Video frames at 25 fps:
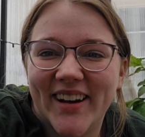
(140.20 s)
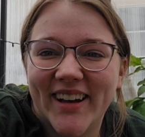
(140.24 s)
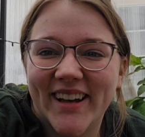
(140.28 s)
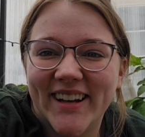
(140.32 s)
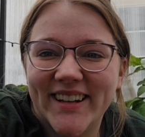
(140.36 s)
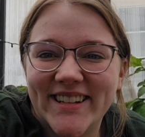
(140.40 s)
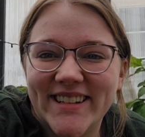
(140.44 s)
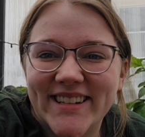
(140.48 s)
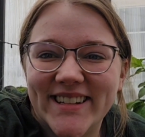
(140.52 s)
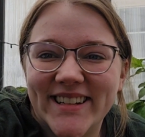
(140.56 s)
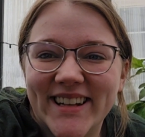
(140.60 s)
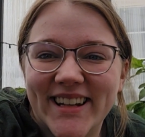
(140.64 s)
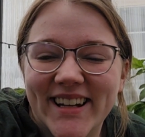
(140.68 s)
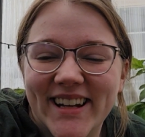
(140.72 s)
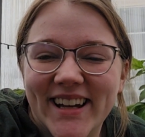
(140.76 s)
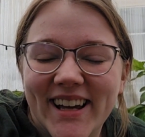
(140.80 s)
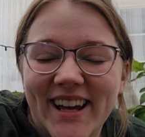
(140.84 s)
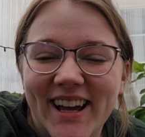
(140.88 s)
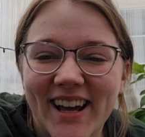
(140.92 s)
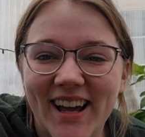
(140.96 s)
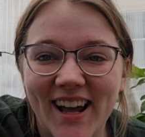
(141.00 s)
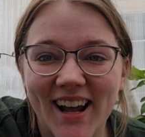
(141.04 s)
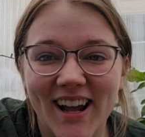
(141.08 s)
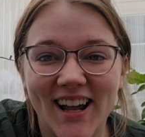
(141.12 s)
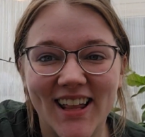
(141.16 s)
But
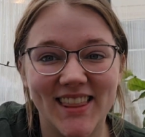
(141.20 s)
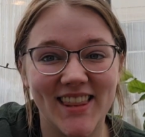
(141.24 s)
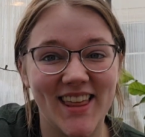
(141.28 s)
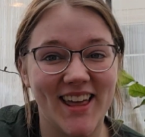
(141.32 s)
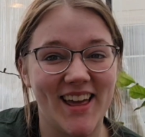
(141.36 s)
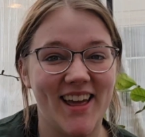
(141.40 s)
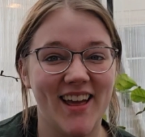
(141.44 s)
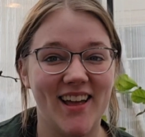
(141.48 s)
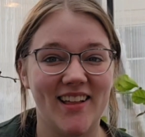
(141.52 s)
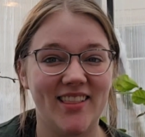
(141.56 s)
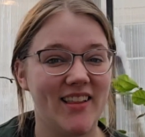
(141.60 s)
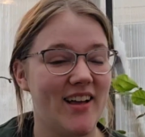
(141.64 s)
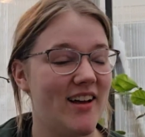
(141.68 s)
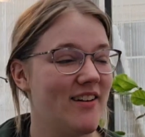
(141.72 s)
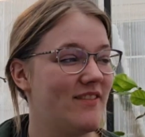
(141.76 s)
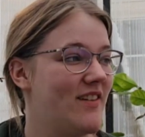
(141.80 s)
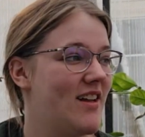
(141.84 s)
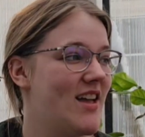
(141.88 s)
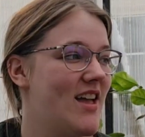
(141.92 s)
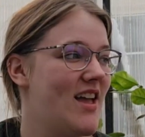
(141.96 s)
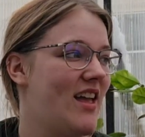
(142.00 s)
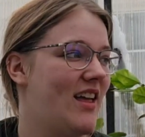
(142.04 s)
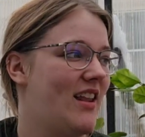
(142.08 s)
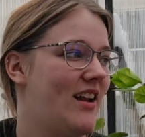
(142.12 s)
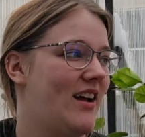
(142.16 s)
they
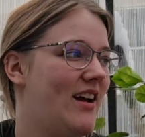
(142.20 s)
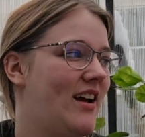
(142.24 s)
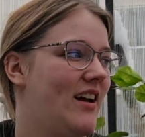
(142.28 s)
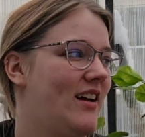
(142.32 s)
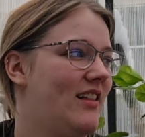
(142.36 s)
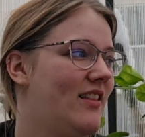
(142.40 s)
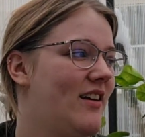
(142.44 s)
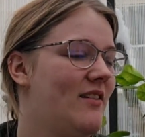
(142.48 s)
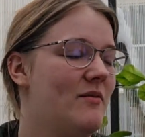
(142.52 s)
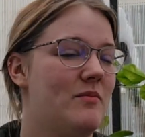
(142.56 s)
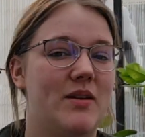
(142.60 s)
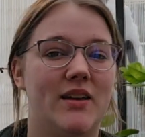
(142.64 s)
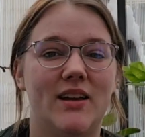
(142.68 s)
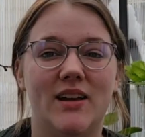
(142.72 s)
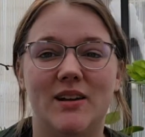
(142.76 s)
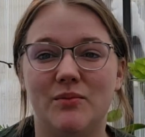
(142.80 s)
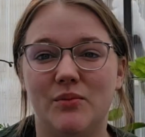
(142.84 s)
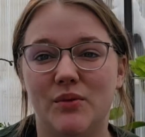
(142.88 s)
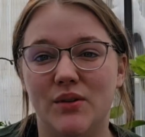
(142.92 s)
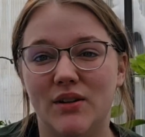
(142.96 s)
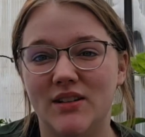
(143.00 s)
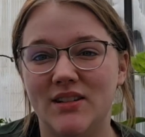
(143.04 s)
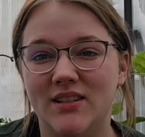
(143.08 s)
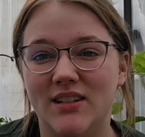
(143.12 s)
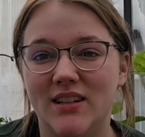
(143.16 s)
love it, and I love being
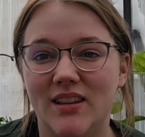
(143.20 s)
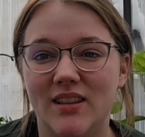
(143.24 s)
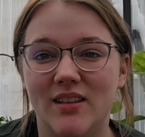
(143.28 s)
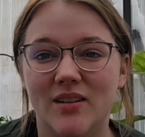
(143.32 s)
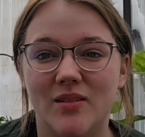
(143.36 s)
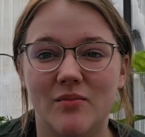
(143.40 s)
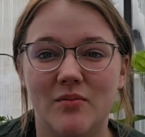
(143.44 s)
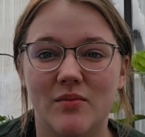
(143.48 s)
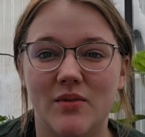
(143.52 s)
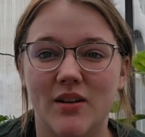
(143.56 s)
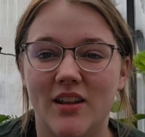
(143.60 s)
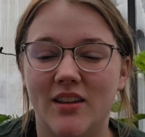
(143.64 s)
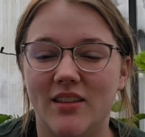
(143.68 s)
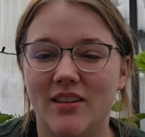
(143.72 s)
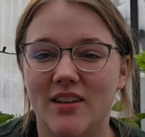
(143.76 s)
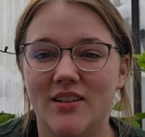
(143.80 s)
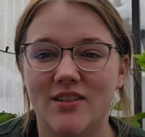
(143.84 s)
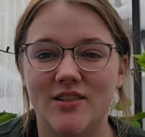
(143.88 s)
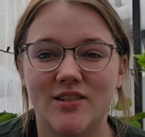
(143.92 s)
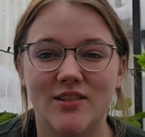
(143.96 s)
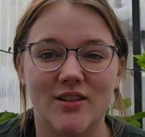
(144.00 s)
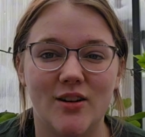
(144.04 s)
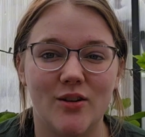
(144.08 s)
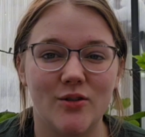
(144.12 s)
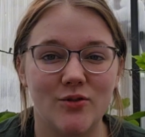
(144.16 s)
able to see them, and
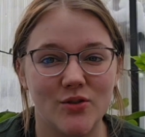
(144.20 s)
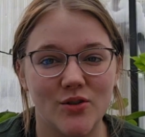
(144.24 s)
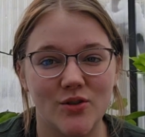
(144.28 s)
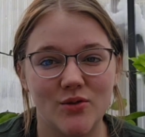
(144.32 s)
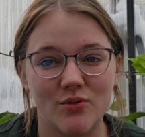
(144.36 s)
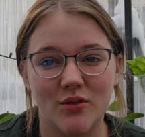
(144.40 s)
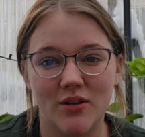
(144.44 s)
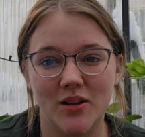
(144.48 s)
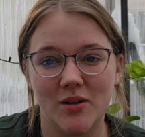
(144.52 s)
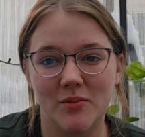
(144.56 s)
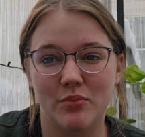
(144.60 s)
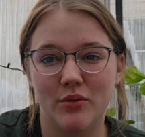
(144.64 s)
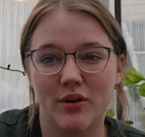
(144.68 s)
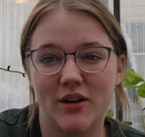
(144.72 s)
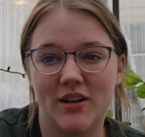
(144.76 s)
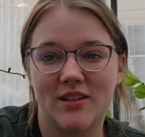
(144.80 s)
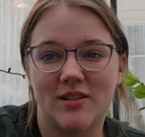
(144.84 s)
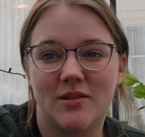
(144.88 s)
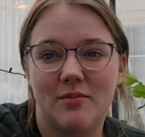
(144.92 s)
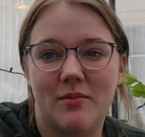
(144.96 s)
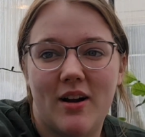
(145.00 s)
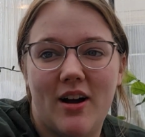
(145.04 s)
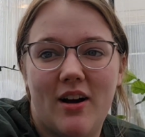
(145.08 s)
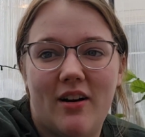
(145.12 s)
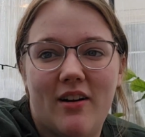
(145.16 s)
the snow just really
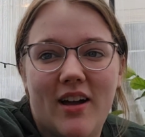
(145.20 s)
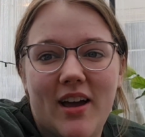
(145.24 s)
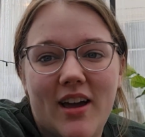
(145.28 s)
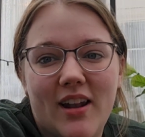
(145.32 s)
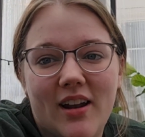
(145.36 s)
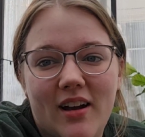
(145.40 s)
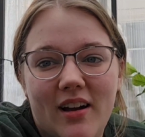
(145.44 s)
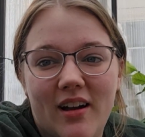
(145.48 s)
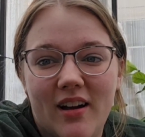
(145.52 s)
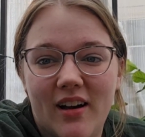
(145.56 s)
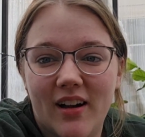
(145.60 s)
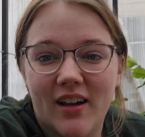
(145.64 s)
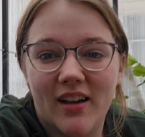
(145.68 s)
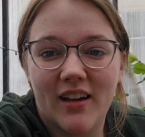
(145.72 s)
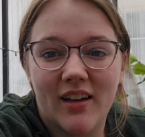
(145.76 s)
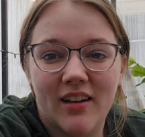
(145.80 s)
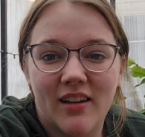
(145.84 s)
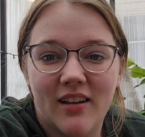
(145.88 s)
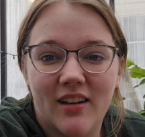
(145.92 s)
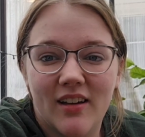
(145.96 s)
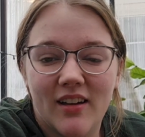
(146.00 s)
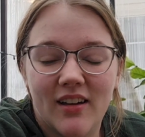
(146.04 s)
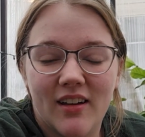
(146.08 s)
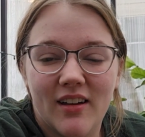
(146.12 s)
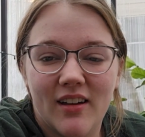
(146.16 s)
brings them out, and
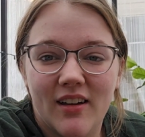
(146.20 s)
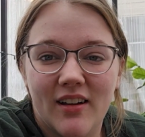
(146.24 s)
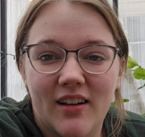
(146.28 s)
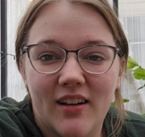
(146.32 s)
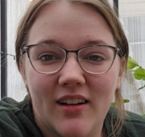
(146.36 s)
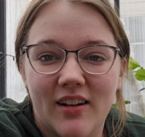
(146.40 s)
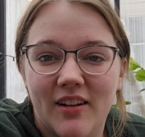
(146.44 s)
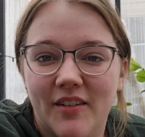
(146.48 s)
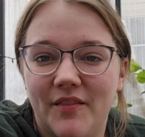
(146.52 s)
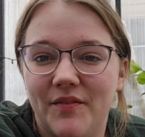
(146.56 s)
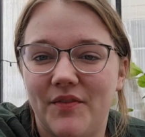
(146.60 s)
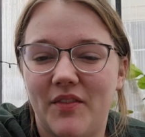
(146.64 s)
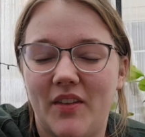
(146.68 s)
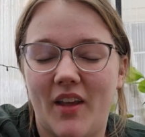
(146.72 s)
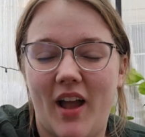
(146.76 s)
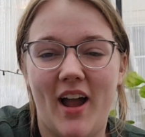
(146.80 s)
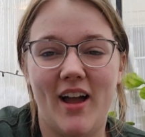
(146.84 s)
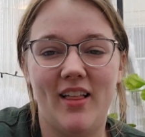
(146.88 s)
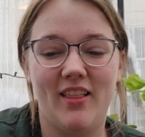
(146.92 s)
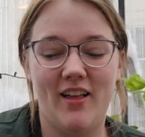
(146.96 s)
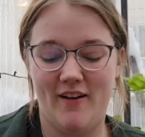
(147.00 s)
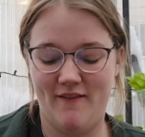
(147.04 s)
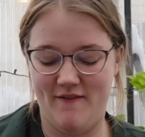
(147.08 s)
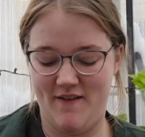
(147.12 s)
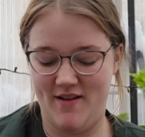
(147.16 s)
I
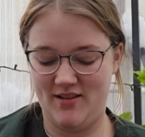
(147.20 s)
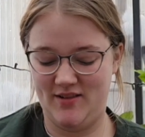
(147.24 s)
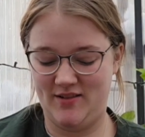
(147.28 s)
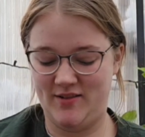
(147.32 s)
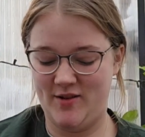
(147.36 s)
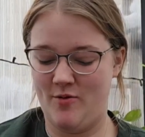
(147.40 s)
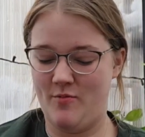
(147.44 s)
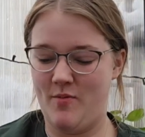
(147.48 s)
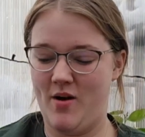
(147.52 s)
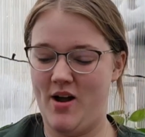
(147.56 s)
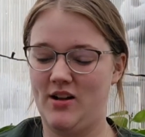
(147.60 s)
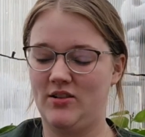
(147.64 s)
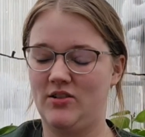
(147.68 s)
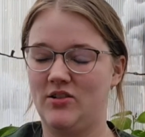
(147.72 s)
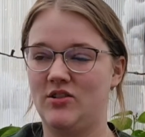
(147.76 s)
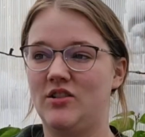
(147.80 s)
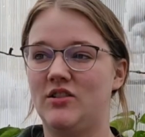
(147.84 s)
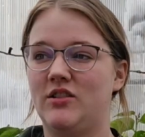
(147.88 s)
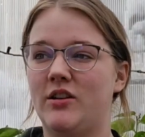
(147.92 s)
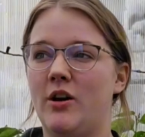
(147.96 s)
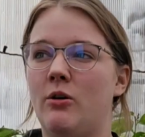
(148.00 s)
love it so much.